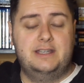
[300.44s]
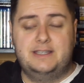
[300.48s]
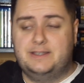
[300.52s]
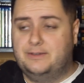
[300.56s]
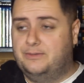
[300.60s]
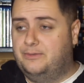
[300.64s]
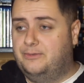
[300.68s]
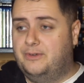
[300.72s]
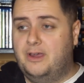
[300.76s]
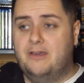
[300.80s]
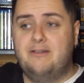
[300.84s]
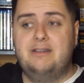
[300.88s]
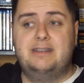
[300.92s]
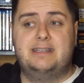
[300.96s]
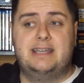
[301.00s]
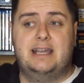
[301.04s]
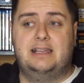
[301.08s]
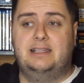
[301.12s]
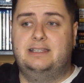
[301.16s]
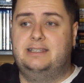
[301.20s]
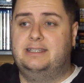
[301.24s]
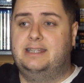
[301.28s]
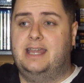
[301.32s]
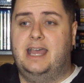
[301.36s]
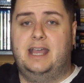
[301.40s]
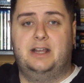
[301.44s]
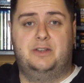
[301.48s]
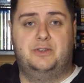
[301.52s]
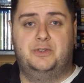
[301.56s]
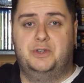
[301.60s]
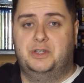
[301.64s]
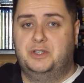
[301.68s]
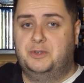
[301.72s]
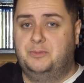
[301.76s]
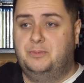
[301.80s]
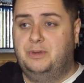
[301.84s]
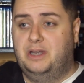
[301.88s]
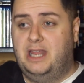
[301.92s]
is a very talented
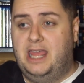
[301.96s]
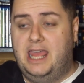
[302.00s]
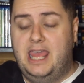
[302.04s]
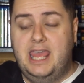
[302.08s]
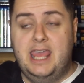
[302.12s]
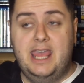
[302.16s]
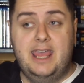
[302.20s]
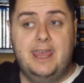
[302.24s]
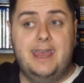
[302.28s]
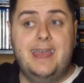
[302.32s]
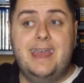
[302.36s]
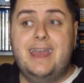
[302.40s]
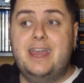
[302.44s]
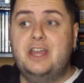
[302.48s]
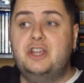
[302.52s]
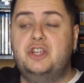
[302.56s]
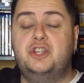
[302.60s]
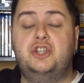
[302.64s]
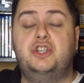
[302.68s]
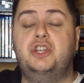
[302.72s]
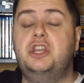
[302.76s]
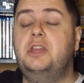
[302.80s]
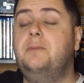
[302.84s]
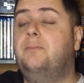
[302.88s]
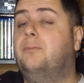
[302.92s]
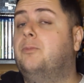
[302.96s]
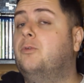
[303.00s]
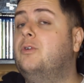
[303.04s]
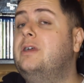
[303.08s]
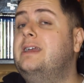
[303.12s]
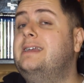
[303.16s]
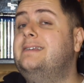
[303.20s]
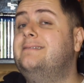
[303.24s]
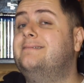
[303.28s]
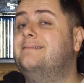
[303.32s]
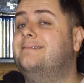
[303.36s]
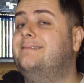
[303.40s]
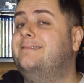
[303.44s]
actress, but here she
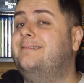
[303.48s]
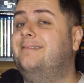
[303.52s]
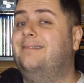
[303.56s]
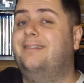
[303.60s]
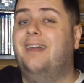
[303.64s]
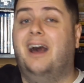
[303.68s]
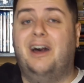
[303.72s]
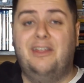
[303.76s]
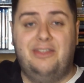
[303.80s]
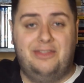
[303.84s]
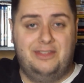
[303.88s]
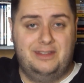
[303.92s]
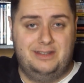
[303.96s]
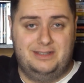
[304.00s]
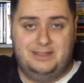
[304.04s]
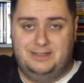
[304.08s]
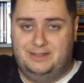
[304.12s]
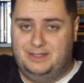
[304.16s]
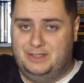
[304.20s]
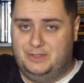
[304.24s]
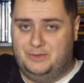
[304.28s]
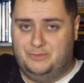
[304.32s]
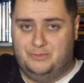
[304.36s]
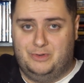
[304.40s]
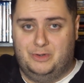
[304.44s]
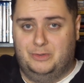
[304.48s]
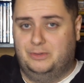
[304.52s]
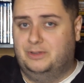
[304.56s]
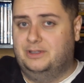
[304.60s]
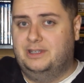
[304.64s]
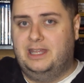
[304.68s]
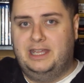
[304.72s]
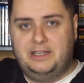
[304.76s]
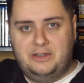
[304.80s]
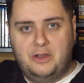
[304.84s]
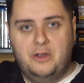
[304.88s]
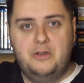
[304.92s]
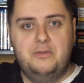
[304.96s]
brings nothing to this role. And
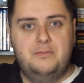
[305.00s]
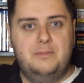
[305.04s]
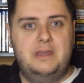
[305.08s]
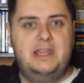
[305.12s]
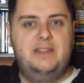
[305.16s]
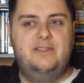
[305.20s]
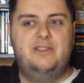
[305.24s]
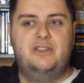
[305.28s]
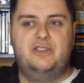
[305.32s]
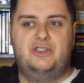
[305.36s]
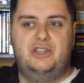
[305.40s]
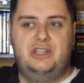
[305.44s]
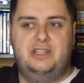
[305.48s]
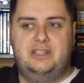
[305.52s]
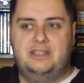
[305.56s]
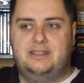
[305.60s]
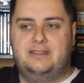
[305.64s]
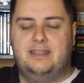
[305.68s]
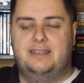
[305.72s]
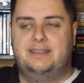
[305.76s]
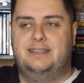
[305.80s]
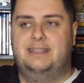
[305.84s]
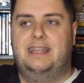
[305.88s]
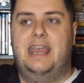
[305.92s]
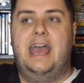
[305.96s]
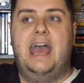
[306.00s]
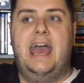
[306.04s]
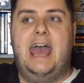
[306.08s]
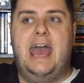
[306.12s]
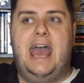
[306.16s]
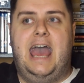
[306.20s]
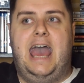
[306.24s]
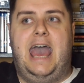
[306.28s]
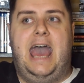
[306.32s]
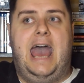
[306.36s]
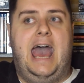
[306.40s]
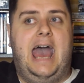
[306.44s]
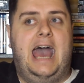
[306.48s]
I don't mean that she just doesn't
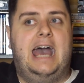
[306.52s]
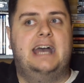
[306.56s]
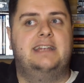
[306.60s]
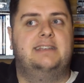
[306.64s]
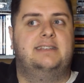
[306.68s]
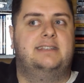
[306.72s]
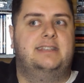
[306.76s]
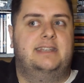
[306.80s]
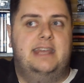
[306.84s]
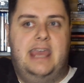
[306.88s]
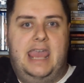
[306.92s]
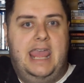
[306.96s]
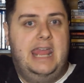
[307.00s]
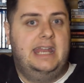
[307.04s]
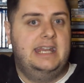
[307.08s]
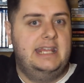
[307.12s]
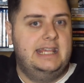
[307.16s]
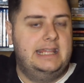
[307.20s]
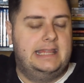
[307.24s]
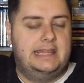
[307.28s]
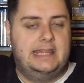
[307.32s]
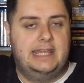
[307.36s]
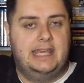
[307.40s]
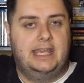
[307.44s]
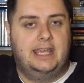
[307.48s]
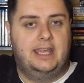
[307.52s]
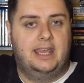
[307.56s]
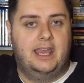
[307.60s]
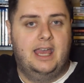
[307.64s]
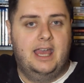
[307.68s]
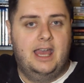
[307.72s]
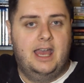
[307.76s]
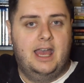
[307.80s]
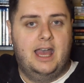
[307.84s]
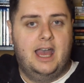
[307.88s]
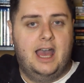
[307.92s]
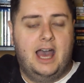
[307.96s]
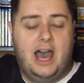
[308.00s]
add anything.
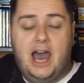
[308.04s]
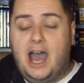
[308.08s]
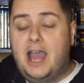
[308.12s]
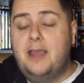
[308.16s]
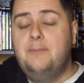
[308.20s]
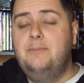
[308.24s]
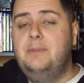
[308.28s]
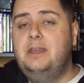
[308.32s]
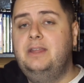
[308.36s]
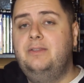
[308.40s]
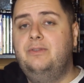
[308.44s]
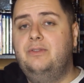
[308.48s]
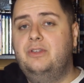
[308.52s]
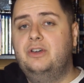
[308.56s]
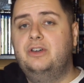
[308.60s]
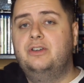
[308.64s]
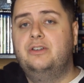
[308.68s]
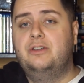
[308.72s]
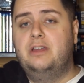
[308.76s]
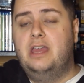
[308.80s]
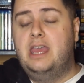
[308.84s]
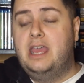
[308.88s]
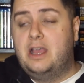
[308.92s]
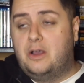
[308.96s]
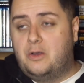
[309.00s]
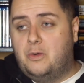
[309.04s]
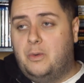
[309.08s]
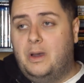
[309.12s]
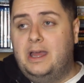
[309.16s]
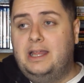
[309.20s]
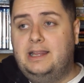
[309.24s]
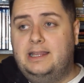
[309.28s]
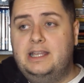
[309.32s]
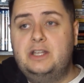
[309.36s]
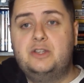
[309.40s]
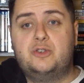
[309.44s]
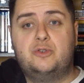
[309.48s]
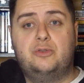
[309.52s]
I mean that it
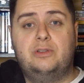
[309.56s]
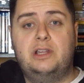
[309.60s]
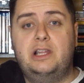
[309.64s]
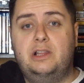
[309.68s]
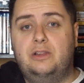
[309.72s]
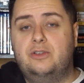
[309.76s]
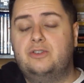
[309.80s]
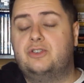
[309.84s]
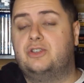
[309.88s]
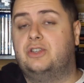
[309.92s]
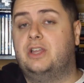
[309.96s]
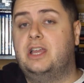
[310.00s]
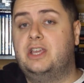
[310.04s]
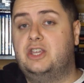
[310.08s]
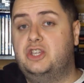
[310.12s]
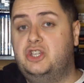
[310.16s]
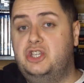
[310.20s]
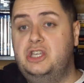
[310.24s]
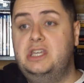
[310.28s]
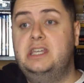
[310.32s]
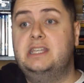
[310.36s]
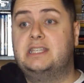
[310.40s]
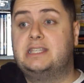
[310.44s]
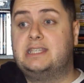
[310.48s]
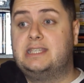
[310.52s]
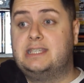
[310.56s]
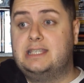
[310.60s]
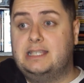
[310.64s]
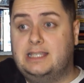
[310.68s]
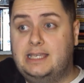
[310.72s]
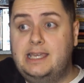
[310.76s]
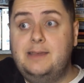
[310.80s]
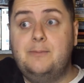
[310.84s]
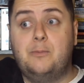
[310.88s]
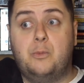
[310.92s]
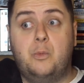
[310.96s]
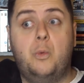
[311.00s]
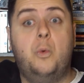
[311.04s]
quite literally looks like she is
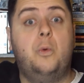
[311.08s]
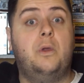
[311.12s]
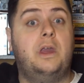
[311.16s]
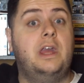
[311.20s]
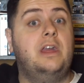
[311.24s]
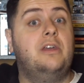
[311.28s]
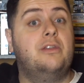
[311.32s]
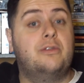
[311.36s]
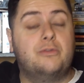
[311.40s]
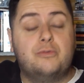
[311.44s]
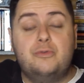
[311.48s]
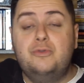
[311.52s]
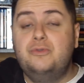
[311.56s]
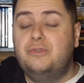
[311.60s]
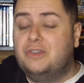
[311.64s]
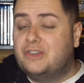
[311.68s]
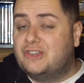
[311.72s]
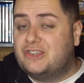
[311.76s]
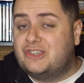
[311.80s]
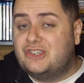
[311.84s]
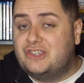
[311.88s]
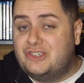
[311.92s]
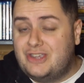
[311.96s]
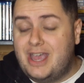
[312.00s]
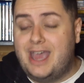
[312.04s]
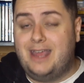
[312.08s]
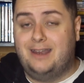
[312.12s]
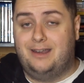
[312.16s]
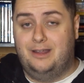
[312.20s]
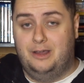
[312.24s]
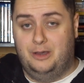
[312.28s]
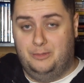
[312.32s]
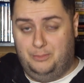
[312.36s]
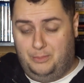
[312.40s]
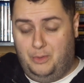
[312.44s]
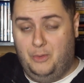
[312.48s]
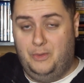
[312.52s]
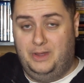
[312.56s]
sleepwalking through the set
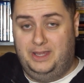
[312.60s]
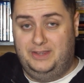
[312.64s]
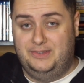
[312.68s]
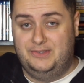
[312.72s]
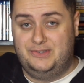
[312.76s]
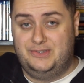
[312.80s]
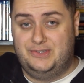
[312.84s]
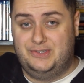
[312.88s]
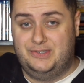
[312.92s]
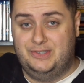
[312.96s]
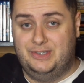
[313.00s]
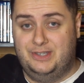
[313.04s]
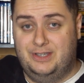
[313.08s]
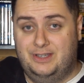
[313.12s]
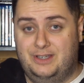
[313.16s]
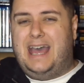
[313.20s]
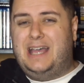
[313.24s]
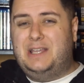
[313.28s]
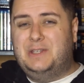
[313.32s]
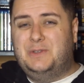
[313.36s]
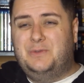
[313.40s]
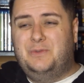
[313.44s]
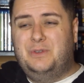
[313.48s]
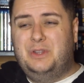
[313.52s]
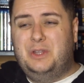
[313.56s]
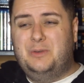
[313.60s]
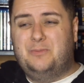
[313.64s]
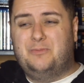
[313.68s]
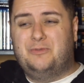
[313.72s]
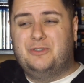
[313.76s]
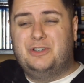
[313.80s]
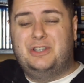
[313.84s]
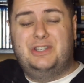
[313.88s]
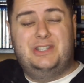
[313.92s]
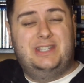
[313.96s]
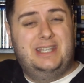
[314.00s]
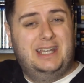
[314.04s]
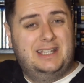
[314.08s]
at points. As for the
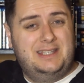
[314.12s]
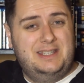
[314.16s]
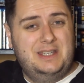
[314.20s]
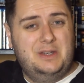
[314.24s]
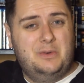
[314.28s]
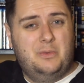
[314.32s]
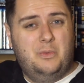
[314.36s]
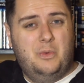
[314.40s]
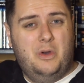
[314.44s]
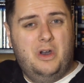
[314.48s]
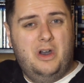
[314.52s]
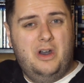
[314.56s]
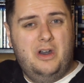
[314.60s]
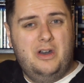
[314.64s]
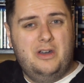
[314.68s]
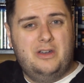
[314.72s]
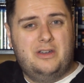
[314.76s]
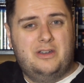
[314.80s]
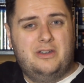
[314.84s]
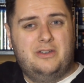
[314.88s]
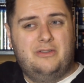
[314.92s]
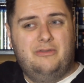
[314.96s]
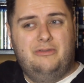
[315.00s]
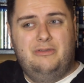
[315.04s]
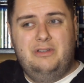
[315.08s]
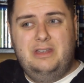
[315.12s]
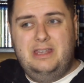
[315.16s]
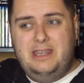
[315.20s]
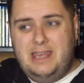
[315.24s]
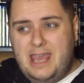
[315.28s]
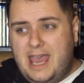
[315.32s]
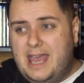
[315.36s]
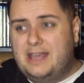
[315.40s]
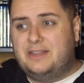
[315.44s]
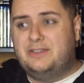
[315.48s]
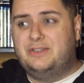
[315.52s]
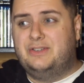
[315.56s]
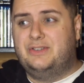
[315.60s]
prosthetic work,
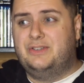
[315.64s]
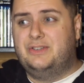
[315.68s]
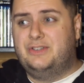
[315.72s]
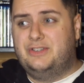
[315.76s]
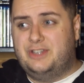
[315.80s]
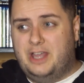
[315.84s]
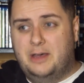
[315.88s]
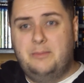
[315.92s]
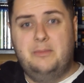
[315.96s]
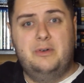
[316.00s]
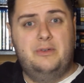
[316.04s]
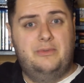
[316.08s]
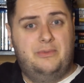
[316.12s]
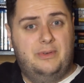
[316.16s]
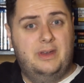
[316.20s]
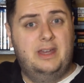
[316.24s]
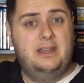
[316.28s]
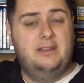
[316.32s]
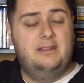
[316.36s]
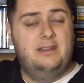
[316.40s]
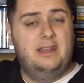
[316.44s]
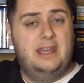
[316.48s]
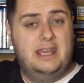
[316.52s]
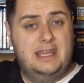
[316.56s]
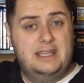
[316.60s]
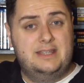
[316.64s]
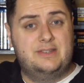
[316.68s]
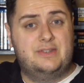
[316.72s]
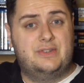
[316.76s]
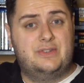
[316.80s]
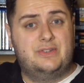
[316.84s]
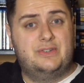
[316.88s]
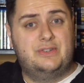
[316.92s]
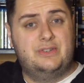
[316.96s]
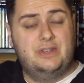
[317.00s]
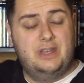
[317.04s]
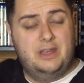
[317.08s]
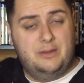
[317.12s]
yes, some of it
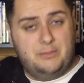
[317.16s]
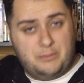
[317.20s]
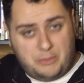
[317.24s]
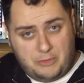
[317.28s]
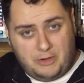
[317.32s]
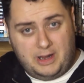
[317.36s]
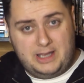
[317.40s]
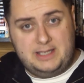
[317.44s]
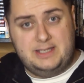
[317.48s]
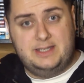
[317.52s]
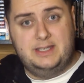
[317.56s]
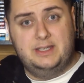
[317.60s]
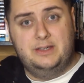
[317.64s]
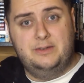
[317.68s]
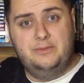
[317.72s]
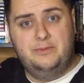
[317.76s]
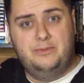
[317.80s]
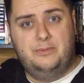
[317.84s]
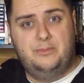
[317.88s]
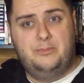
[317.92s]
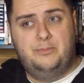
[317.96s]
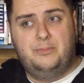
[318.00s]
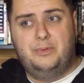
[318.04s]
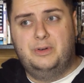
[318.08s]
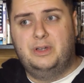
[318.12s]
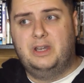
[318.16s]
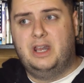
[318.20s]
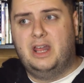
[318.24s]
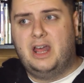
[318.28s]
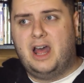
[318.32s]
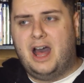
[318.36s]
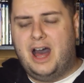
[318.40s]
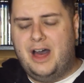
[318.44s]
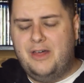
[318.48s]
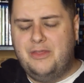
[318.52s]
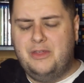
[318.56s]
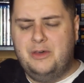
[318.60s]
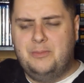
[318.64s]
is impressive, but at
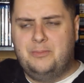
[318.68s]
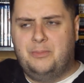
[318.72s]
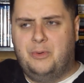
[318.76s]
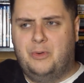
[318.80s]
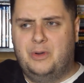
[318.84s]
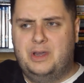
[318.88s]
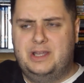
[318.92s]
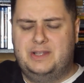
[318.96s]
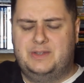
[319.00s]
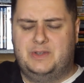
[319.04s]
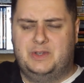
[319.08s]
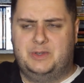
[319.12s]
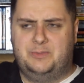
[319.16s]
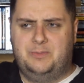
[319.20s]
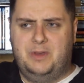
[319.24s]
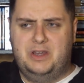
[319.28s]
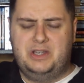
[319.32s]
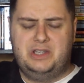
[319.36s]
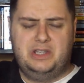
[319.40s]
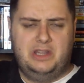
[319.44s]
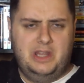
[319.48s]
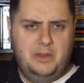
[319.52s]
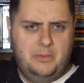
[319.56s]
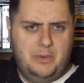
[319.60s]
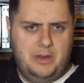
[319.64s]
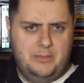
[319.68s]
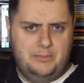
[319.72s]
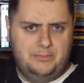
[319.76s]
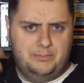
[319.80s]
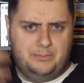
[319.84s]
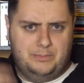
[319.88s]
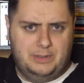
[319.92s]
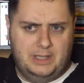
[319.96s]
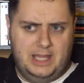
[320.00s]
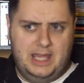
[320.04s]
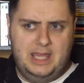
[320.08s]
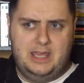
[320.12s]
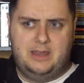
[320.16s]
other points, especially when
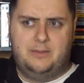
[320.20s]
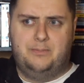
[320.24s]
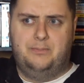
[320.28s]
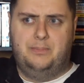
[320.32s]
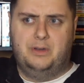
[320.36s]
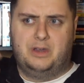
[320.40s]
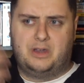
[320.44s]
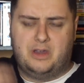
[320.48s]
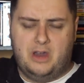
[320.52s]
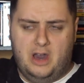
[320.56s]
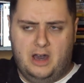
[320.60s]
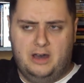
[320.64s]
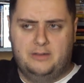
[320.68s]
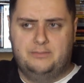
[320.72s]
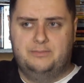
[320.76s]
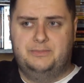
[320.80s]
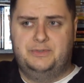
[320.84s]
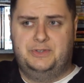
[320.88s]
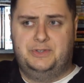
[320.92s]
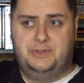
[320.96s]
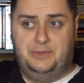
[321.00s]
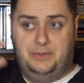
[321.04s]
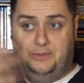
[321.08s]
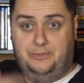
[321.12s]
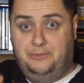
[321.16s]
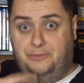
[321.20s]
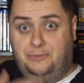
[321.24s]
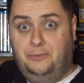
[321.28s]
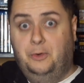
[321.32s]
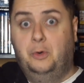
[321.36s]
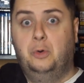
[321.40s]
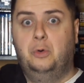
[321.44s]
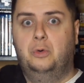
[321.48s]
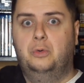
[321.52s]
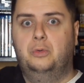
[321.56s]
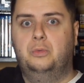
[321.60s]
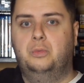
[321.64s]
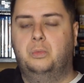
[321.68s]
Blake becomes the
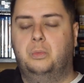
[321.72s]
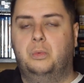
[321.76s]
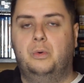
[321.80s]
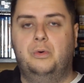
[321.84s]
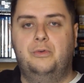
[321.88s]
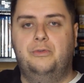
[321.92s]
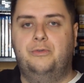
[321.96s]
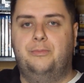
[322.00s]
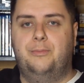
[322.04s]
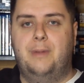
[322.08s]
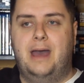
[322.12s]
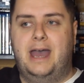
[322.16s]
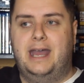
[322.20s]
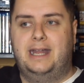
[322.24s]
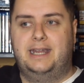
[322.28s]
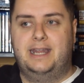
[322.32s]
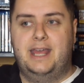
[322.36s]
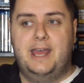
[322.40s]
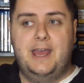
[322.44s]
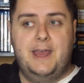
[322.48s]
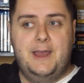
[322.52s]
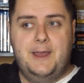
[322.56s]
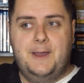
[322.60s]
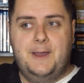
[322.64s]
full Wolfman,